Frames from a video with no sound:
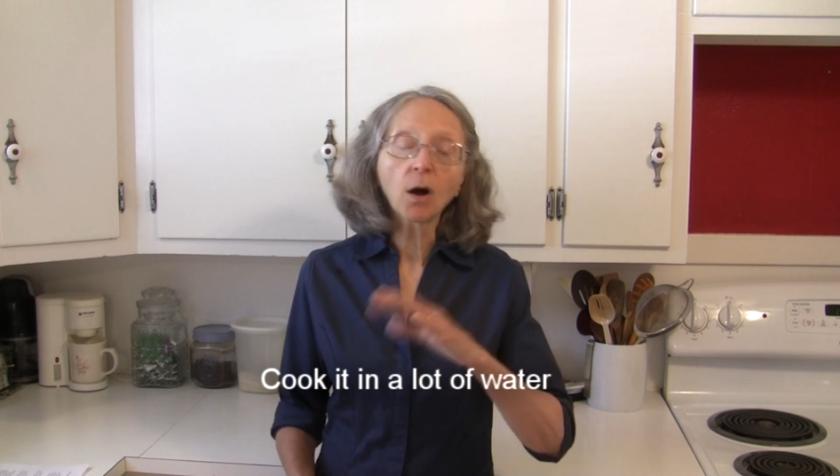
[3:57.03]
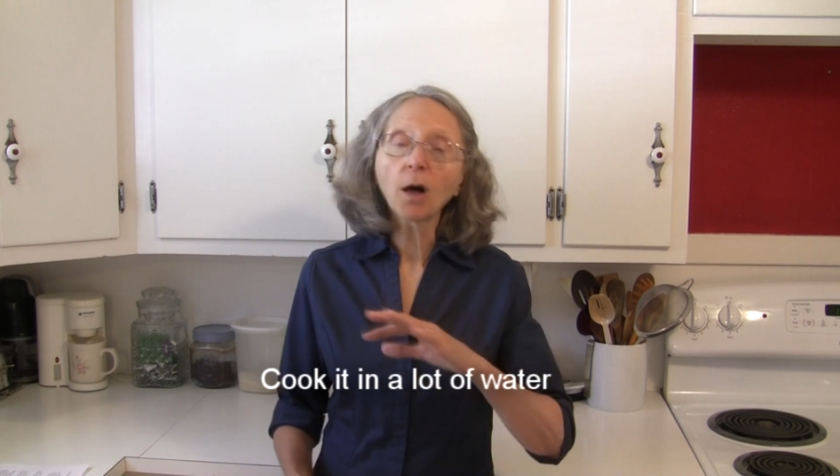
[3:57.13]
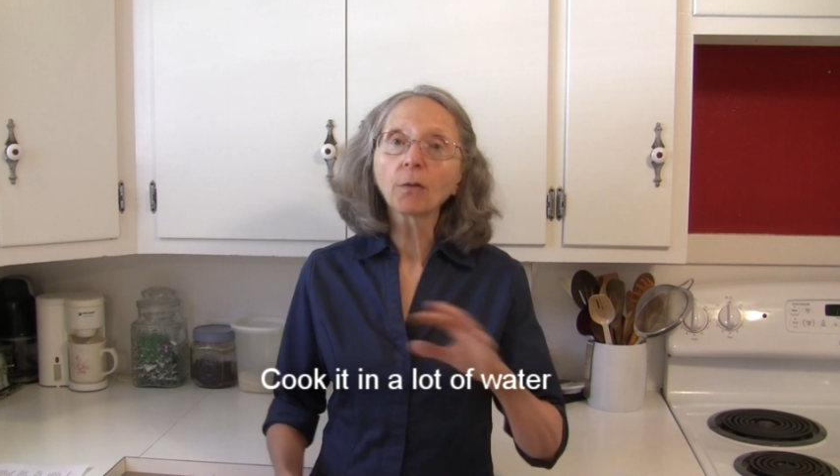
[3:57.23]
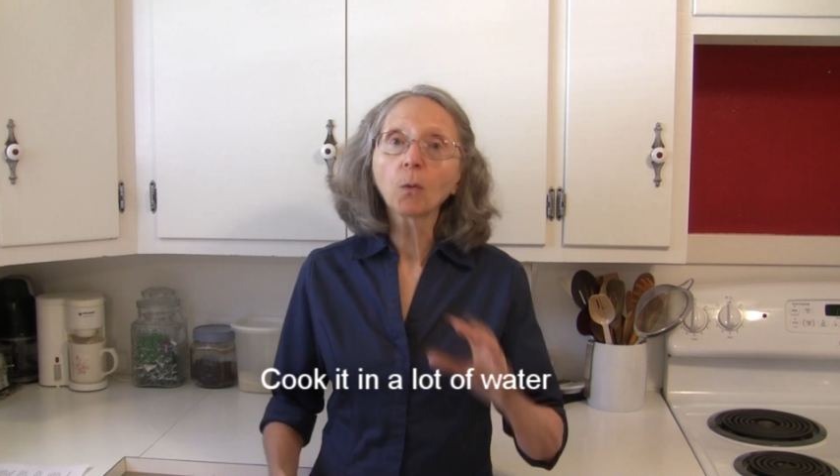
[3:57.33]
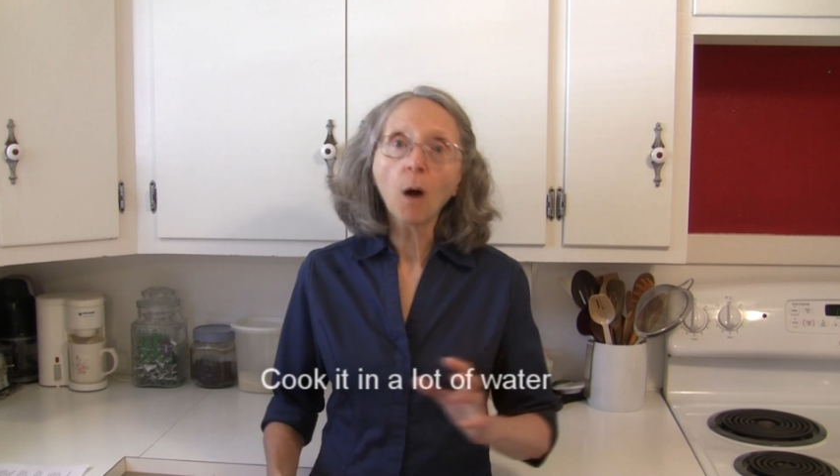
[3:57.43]

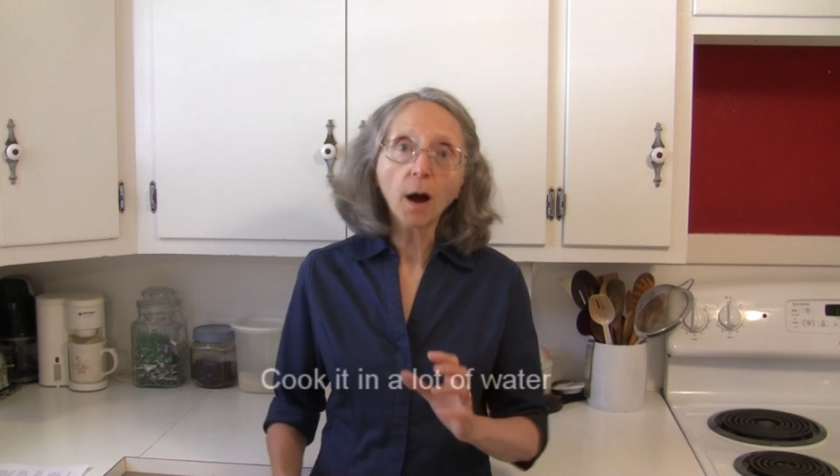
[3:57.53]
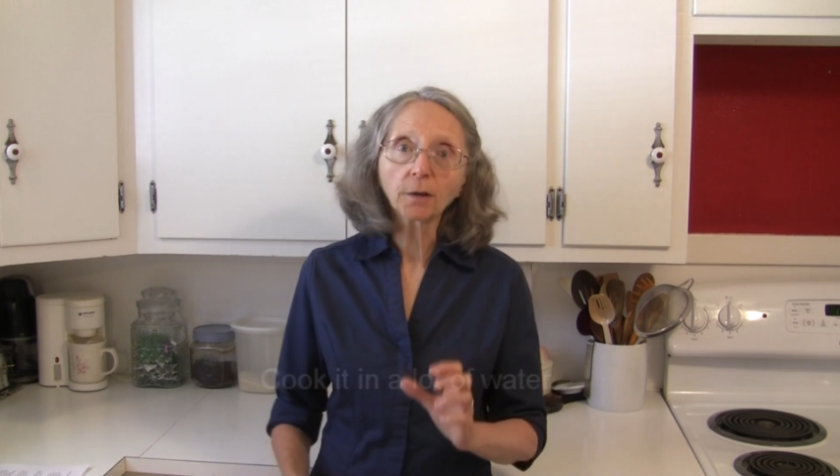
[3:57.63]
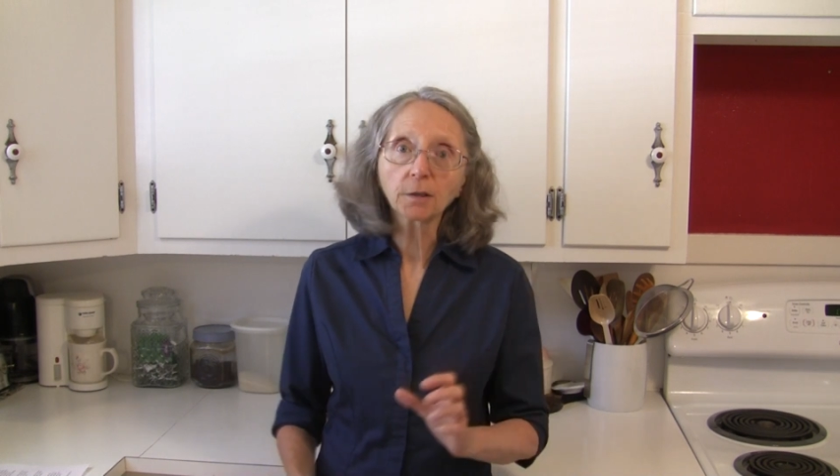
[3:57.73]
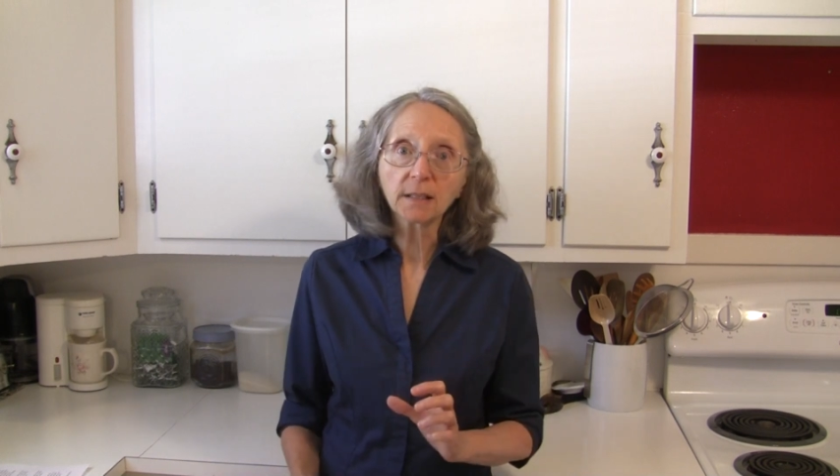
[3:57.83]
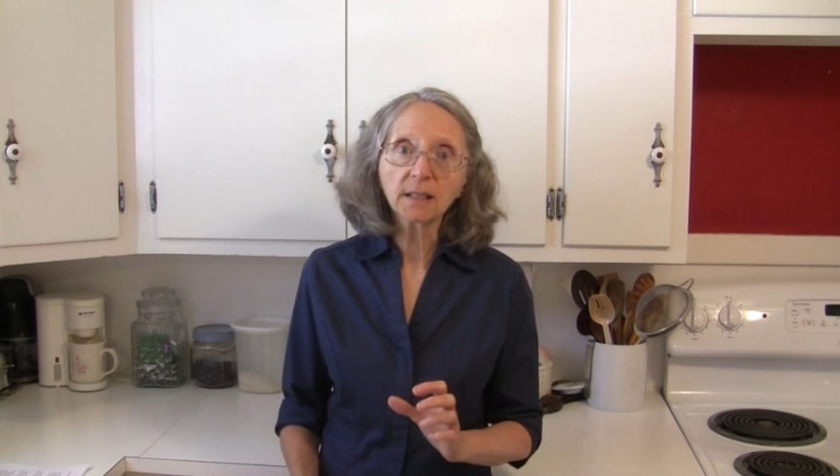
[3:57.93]
all the
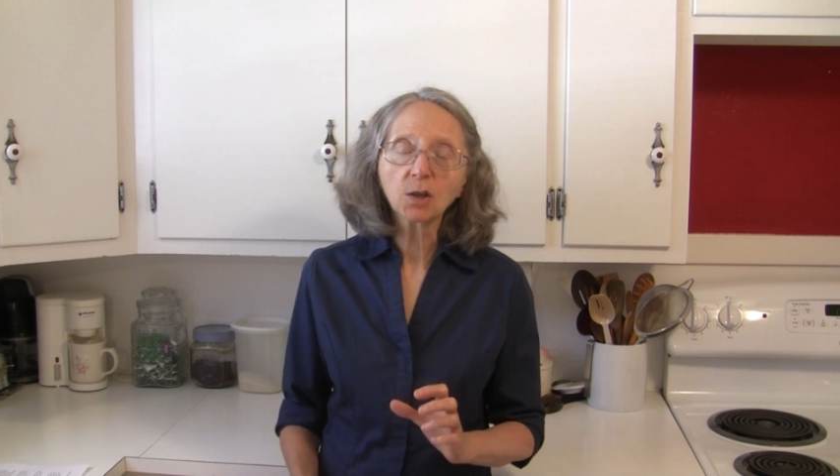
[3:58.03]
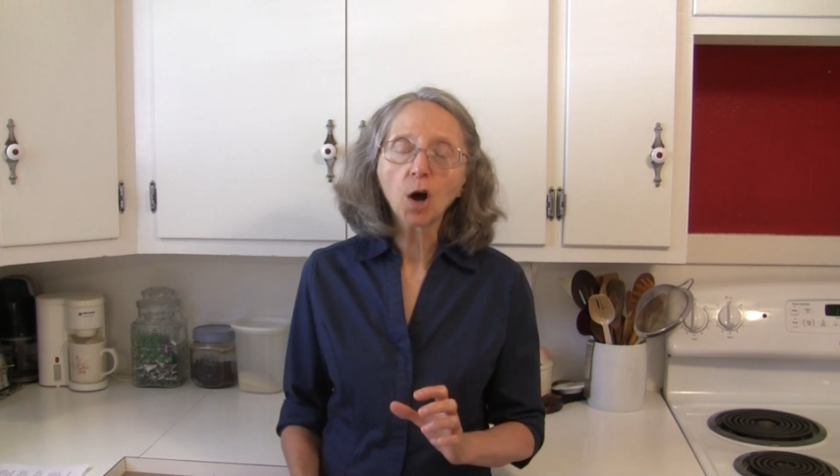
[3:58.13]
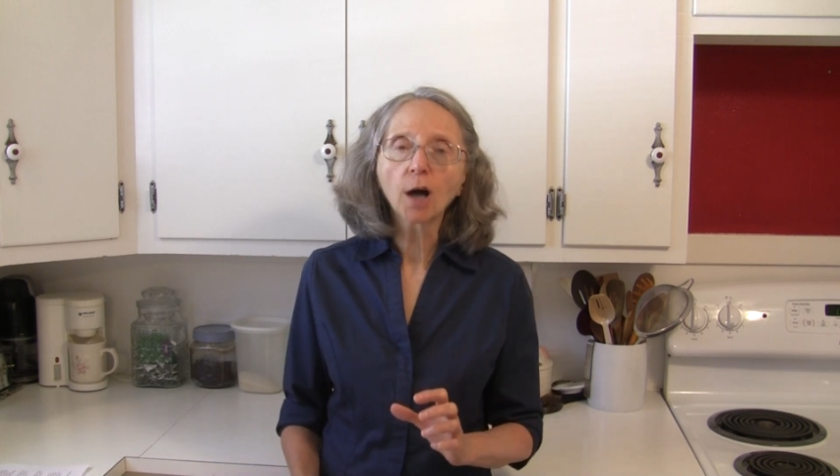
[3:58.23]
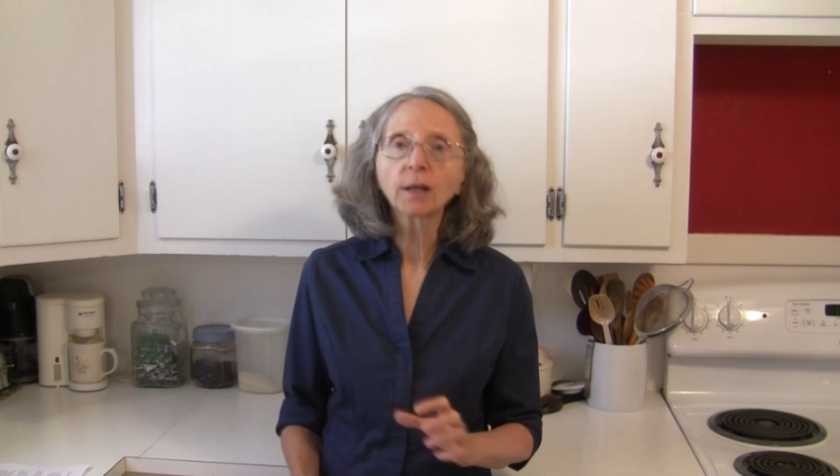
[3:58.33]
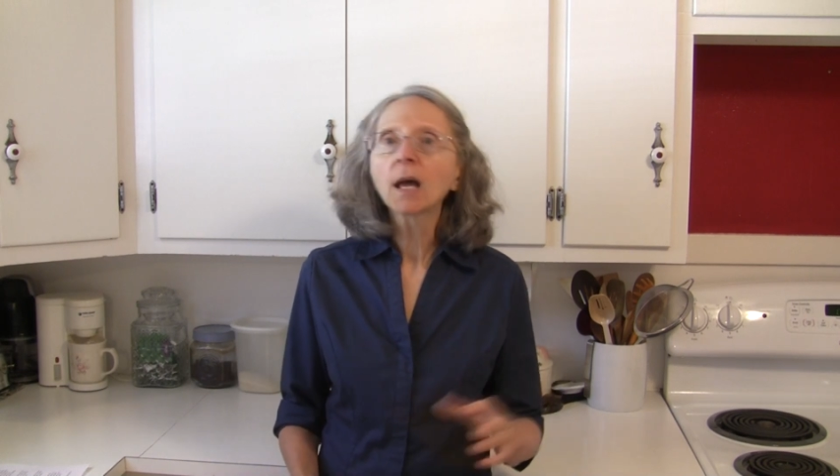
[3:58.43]
water is
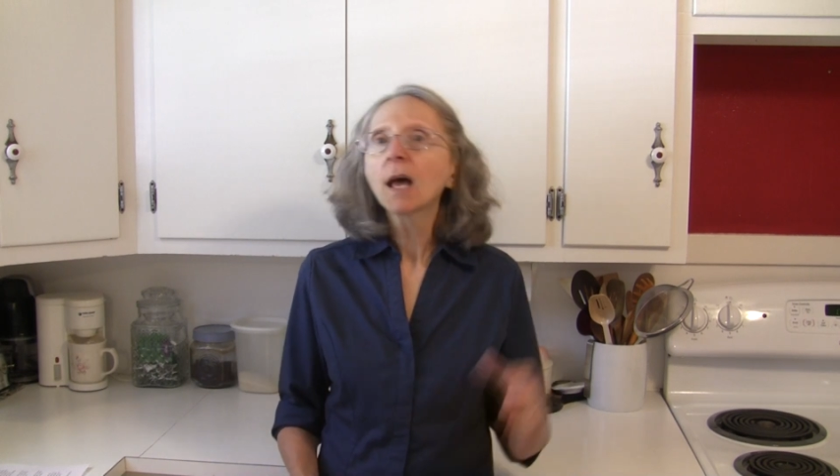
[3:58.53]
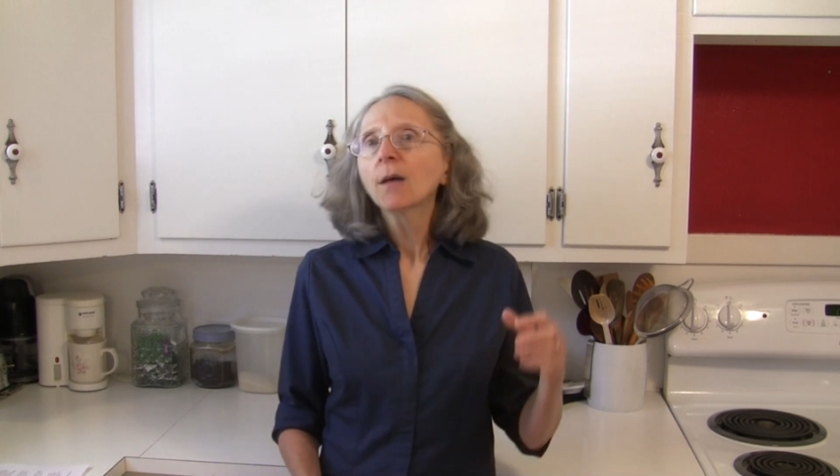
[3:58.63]
gone.